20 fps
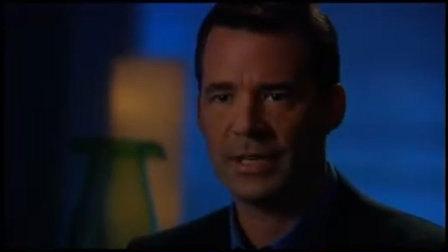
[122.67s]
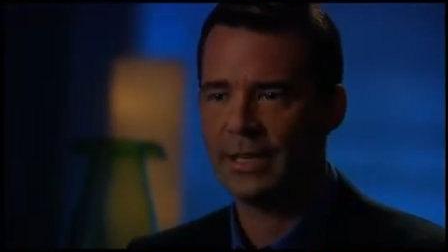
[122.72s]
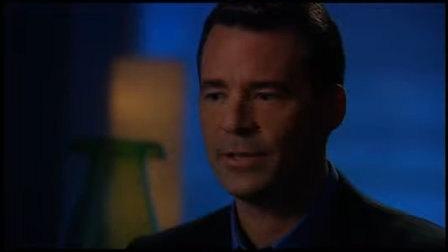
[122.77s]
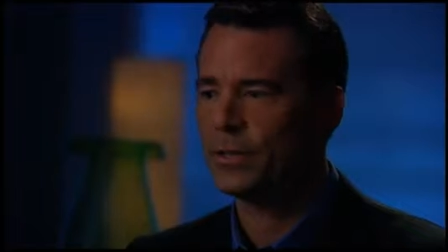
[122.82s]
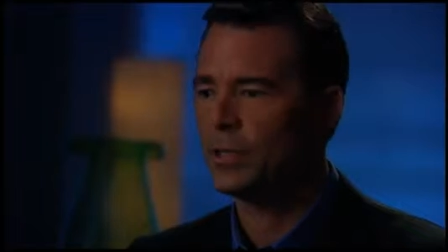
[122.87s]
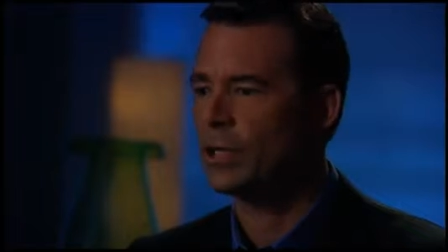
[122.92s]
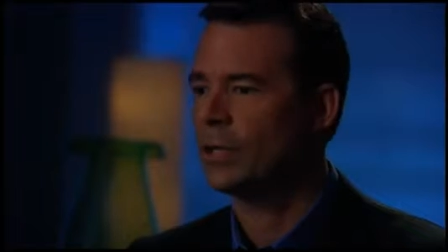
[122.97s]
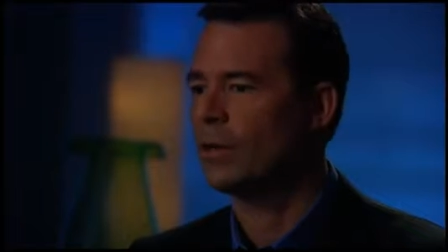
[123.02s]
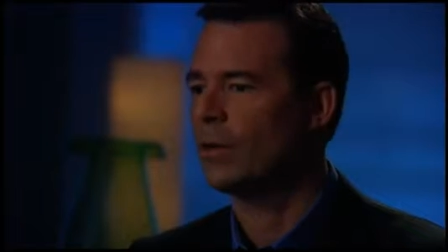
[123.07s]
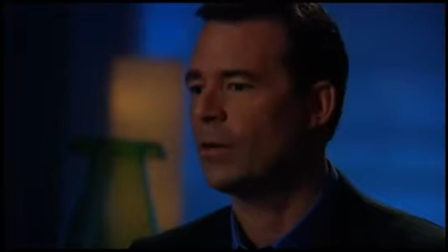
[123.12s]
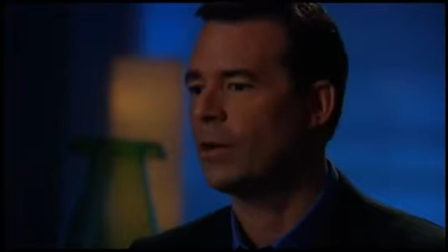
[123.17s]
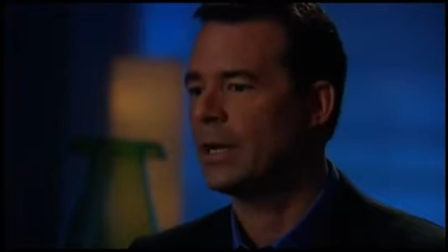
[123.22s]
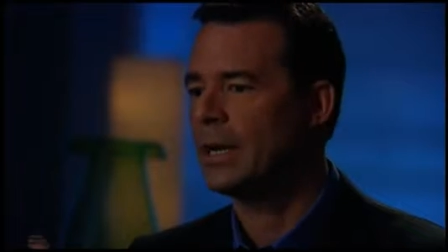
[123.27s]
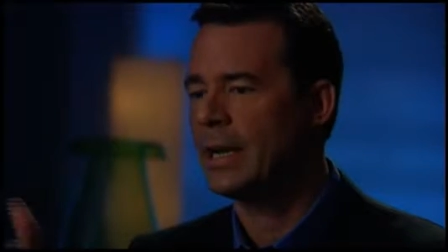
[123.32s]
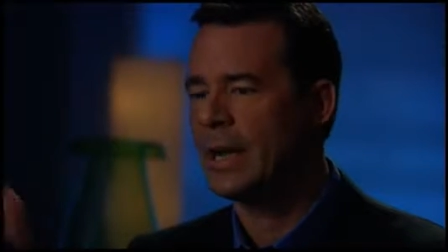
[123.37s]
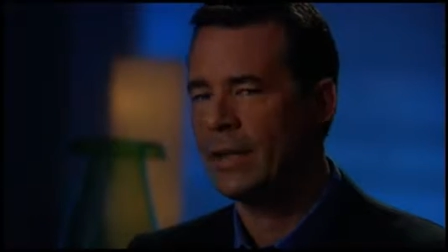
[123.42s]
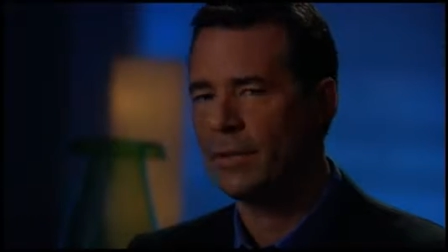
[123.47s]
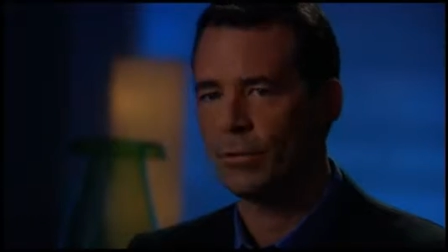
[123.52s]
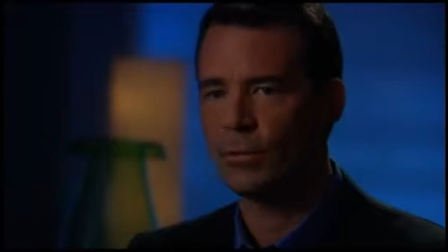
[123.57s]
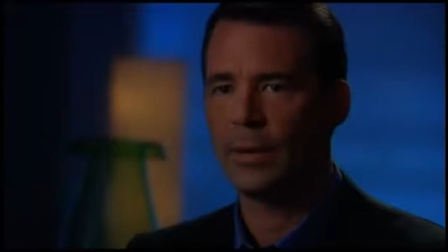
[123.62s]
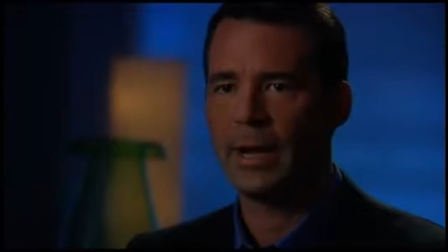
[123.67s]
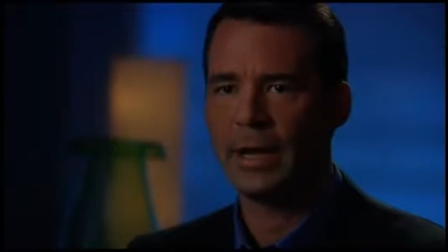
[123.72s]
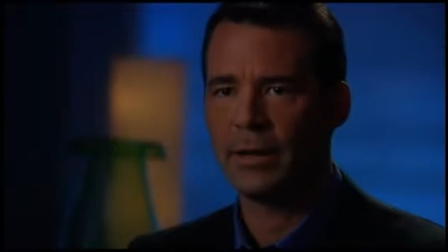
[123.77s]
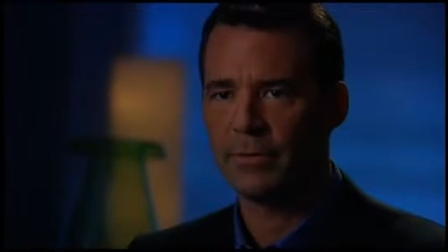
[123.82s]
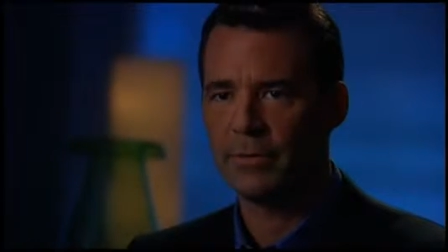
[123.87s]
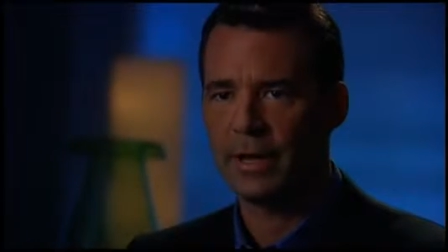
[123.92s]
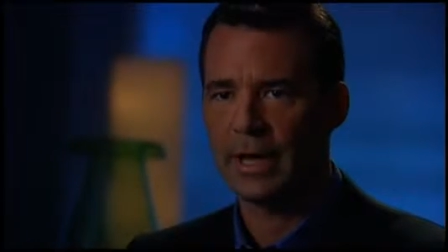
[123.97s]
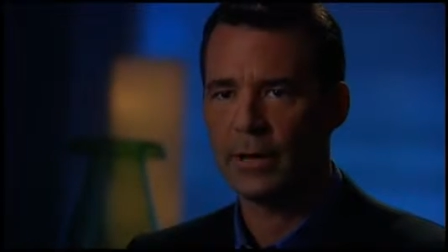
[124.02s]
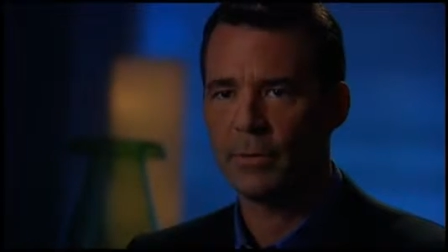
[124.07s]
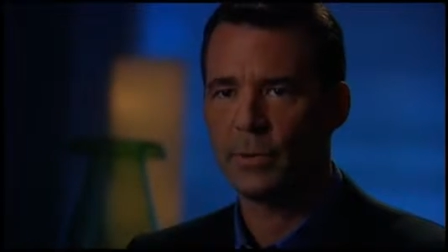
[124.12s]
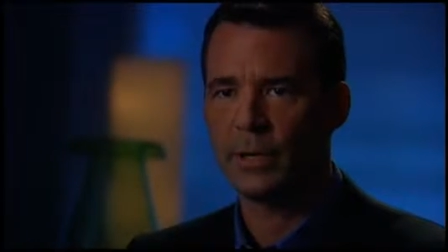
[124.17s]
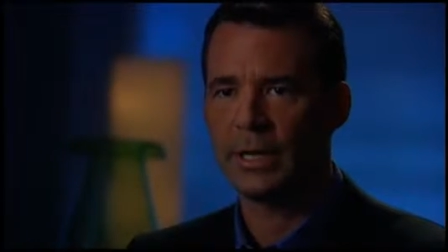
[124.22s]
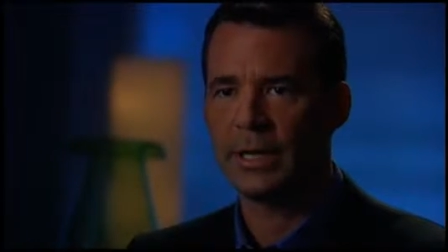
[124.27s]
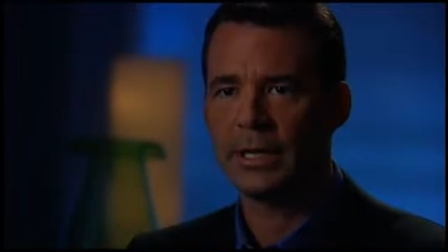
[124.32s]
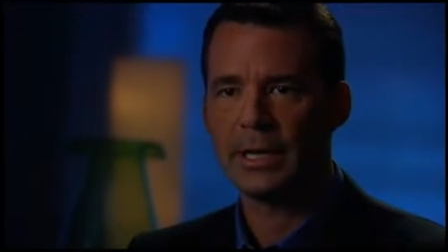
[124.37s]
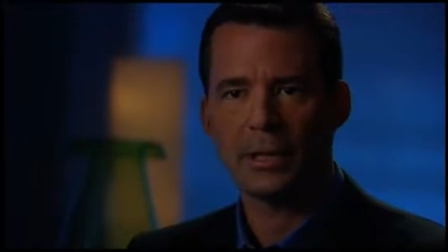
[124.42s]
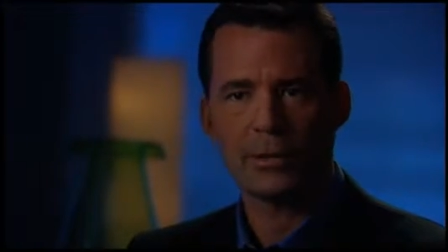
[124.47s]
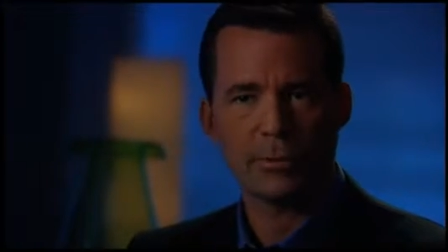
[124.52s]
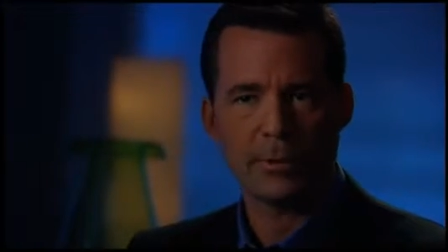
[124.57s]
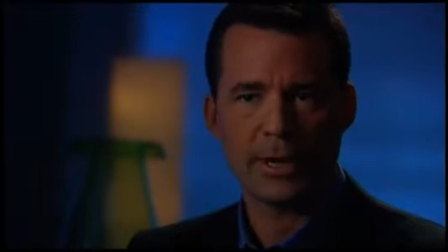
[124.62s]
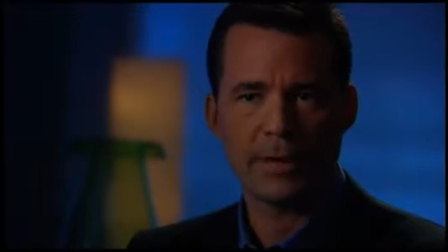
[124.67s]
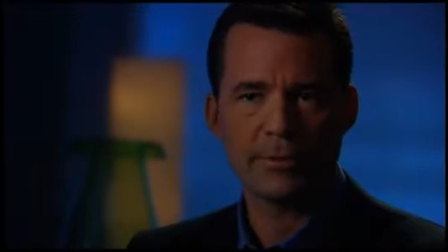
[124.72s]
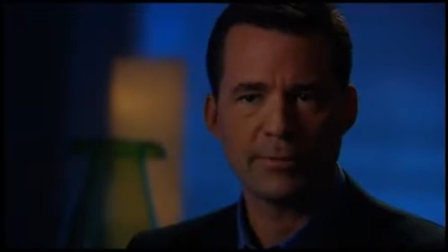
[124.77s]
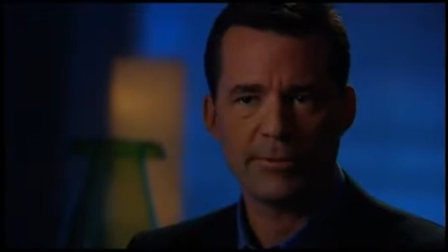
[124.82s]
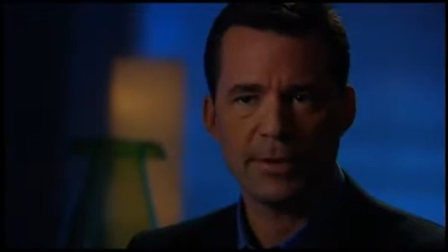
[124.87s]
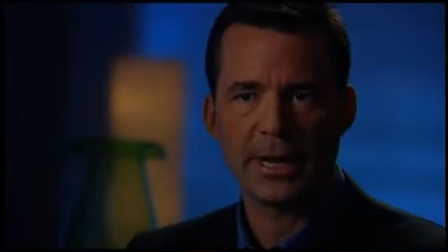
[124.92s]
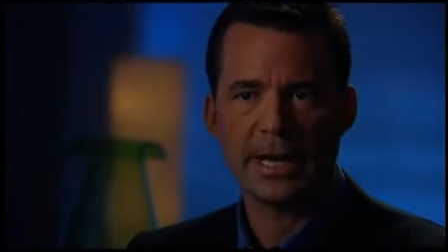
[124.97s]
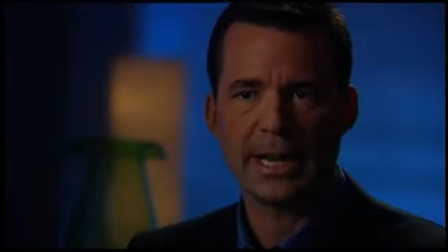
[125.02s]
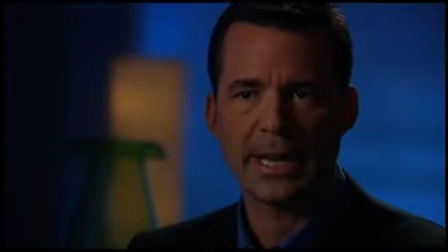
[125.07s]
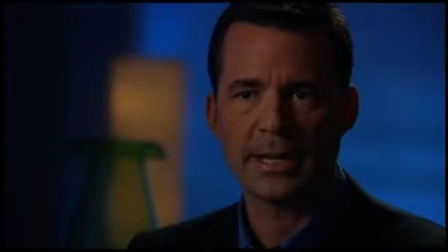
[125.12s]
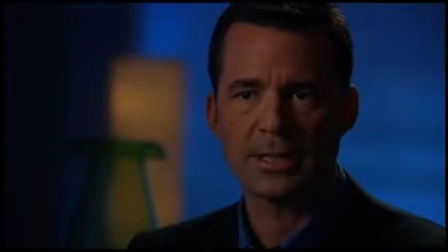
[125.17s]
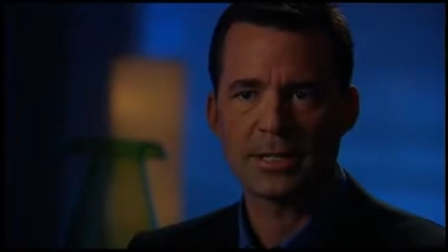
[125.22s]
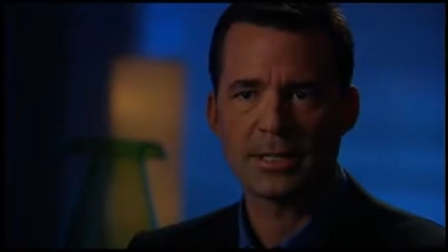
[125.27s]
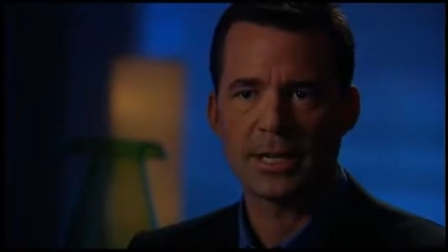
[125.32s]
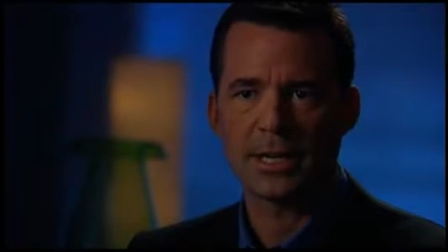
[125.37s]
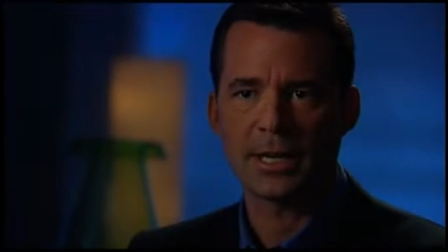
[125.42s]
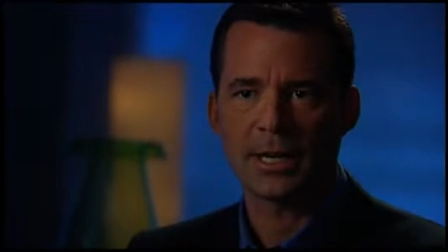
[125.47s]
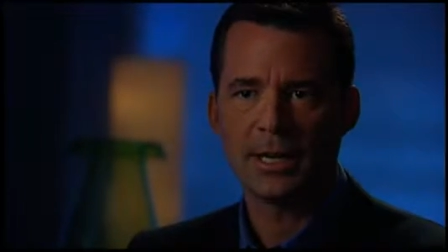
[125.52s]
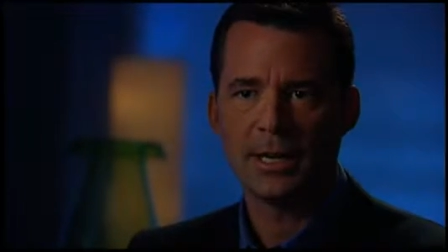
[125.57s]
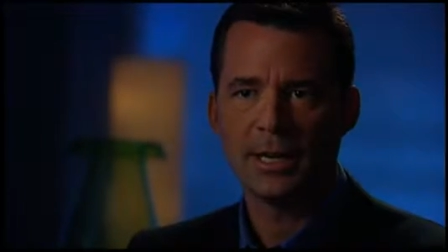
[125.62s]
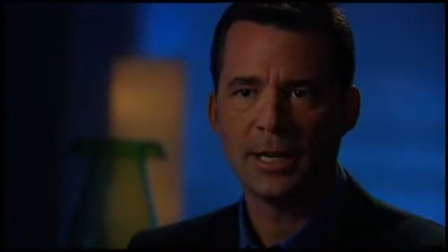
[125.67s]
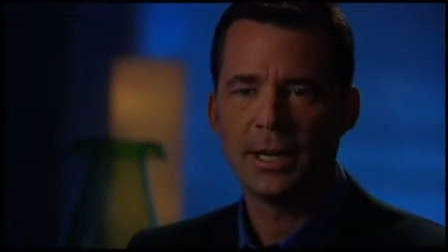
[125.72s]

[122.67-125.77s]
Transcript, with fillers: and secure another round of equity, another round of financing